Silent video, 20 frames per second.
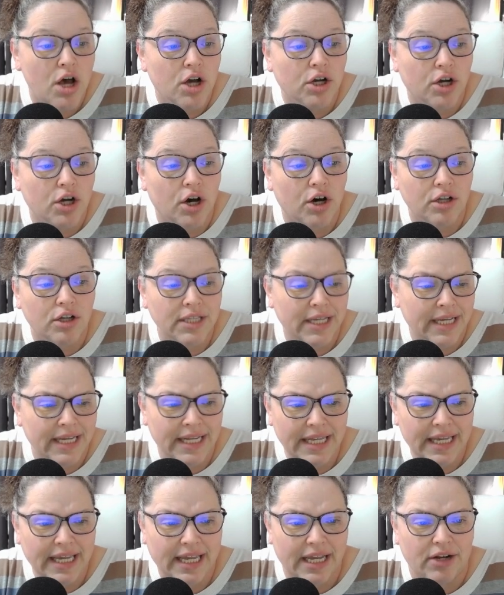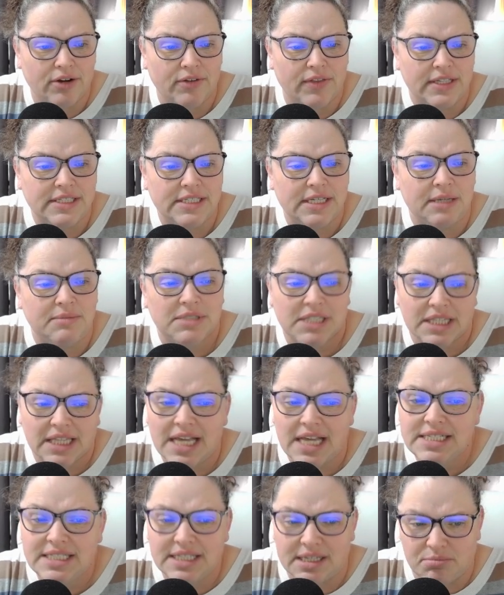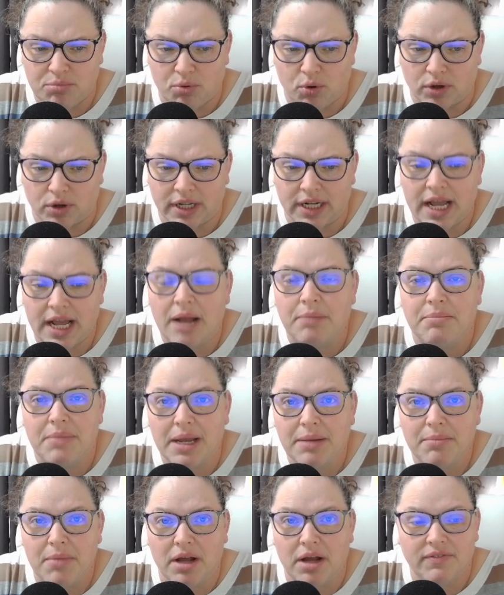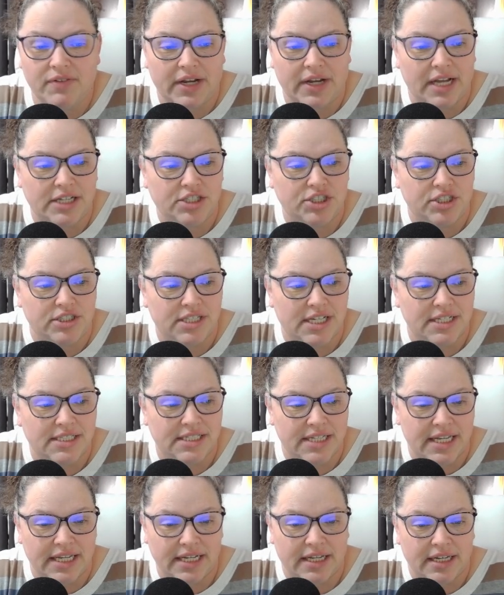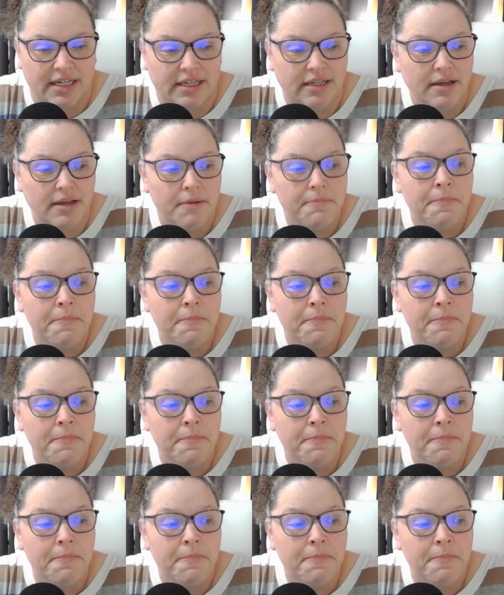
Cull any gear that seems less important and make modifications as needed.